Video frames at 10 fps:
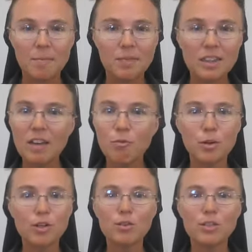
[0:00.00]
that they've
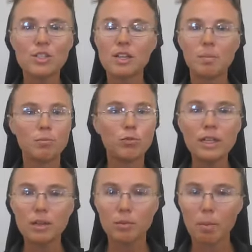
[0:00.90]
produced some
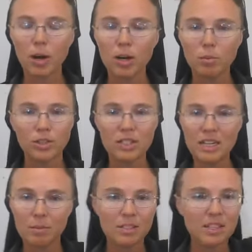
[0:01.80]
really remarkable teams.